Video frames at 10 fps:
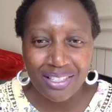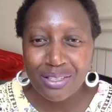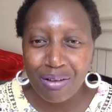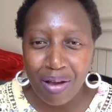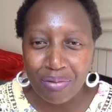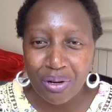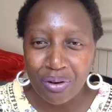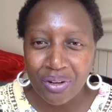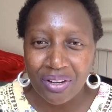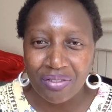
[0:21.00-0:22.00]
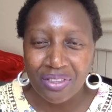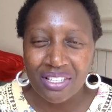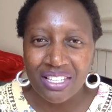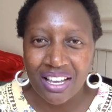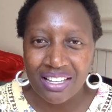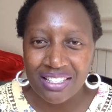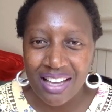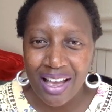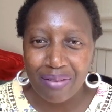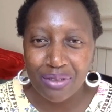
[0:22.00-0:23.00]
So I'm recording for the second
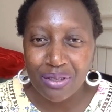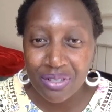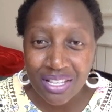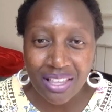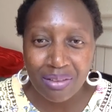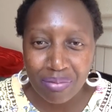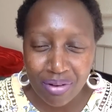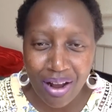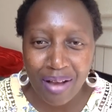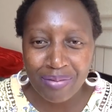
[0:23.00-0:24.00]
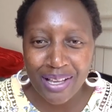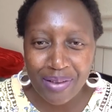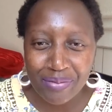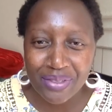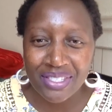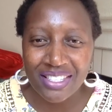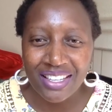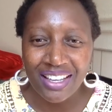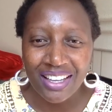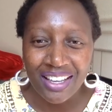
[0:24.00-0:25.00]
time. Those are the problems
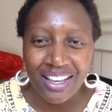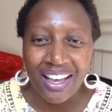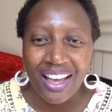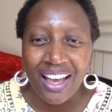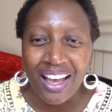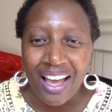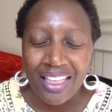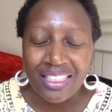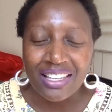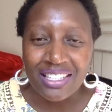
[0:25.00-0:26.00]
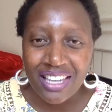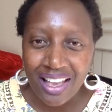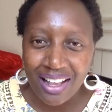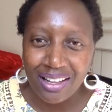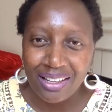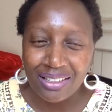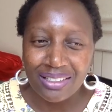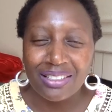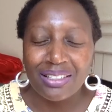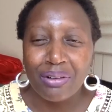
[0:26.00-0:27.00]
and the
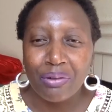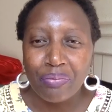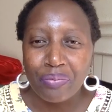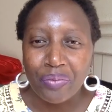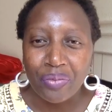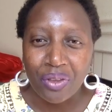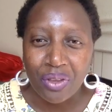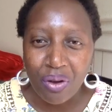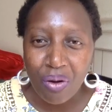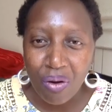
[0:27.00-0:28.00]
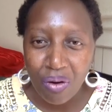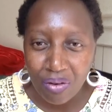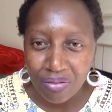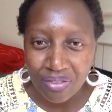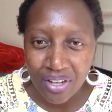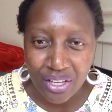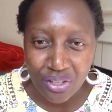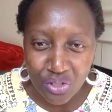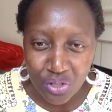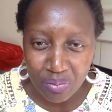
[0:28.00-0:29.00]
tales of a
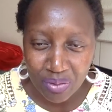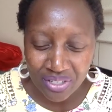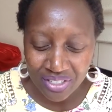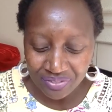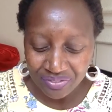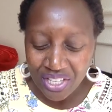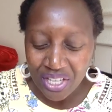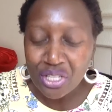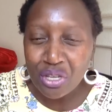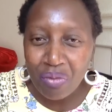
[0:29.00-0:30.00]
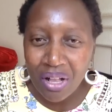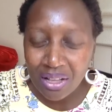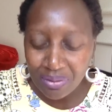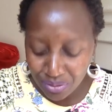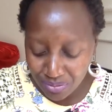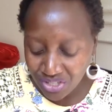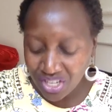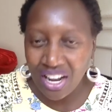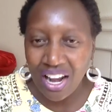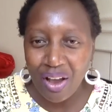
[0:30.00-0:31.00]
YouTuber. So welcome to my
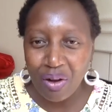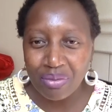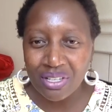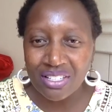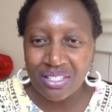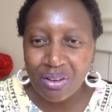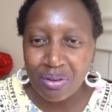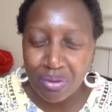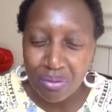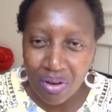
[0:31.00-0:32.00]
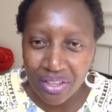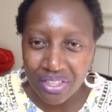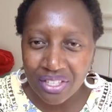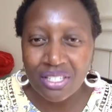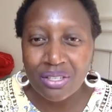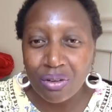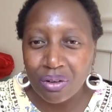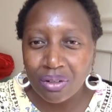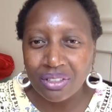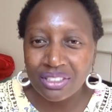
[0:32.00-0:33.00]
channel. I hope this is going to be worth it.
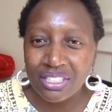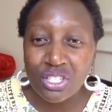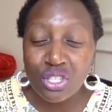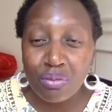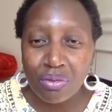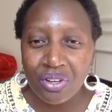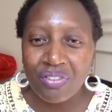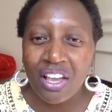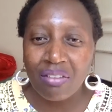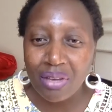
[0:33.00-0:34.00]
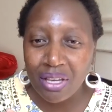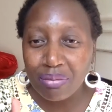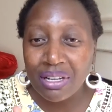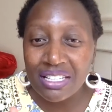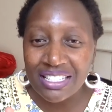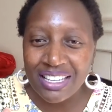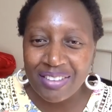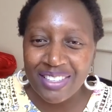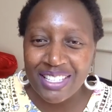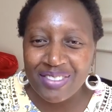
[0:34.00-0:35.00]
So just to motivate me, please
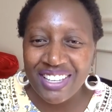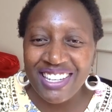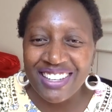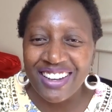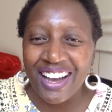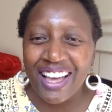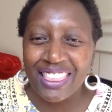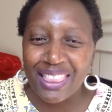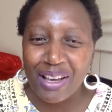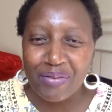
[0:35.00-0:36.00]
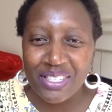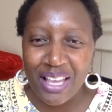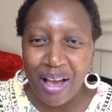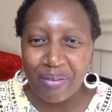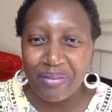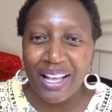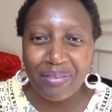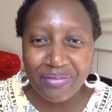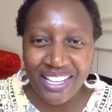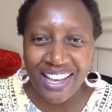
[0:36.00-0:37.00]
give this video a thumbs up.
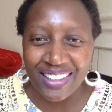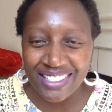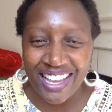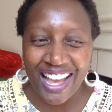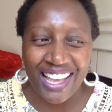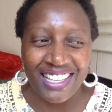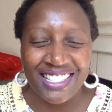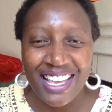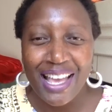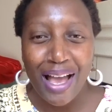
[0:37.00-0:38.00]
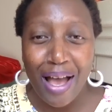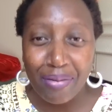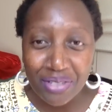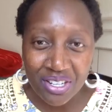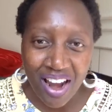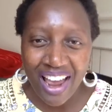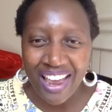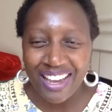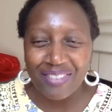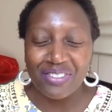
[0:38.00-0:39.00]
Help me out, guys. I'm
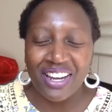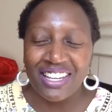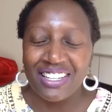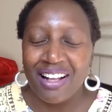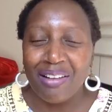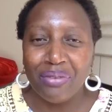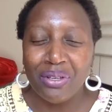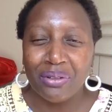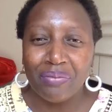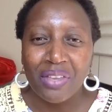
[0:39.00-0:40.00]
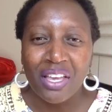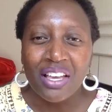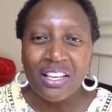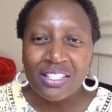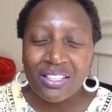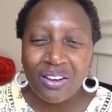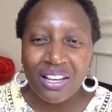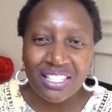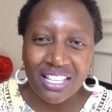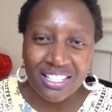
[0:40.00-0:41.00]
trying to help you. So
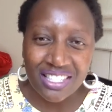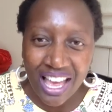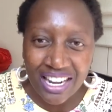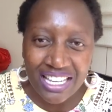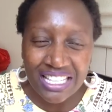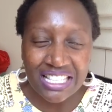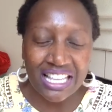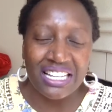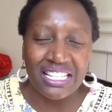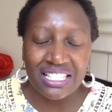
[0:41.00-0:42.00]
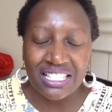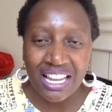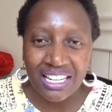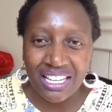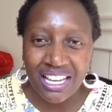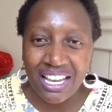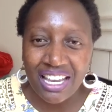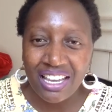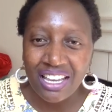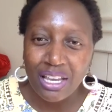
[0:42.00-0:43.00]
it's a sunny
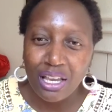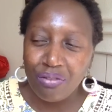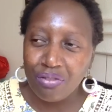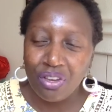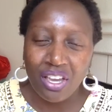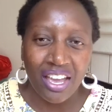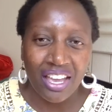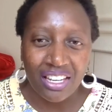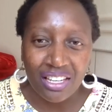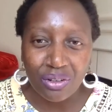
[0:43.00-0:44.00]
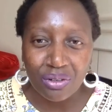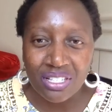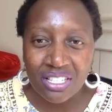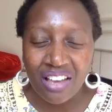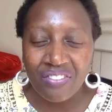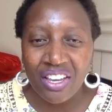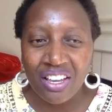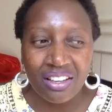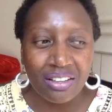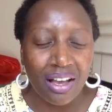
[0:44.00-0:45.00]
Sunday. If you hear any noise
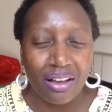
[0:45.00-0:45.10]
coming